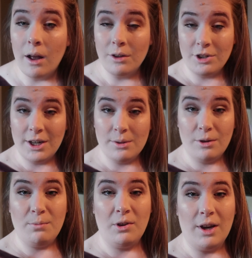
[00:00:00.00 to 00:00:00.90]
I'll try and
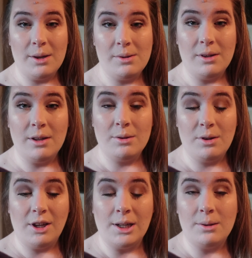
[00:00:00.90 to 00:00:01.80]
zoom you guys in
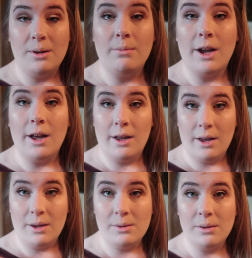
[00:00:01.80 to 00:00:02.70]
so you can see my
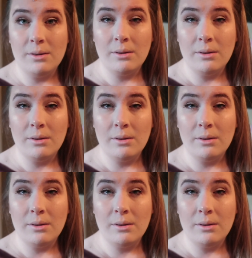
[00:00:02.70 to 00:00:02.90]
eyes.